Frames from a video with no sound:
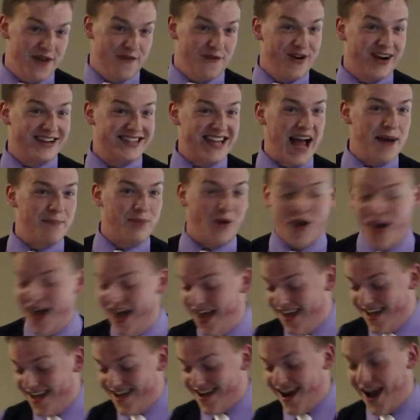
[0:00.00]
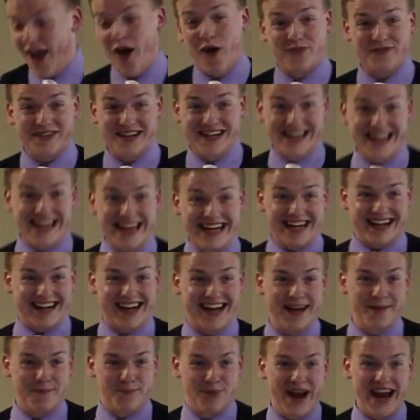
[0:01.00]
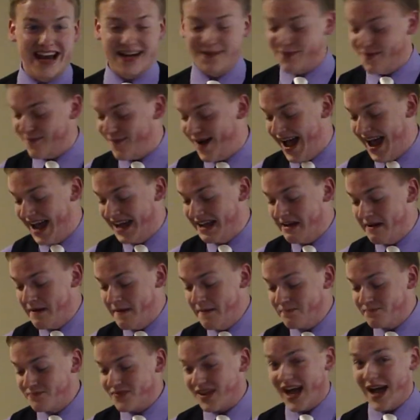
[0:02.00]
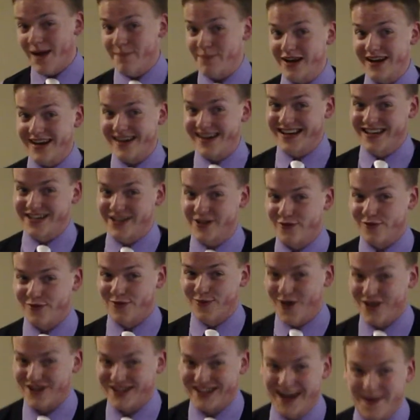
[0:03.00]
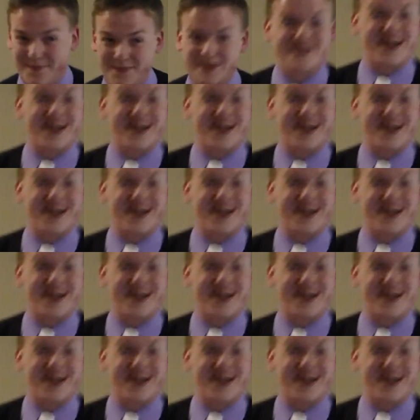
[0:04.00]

For example, I often need a clean plate, but my ability to do the washing up is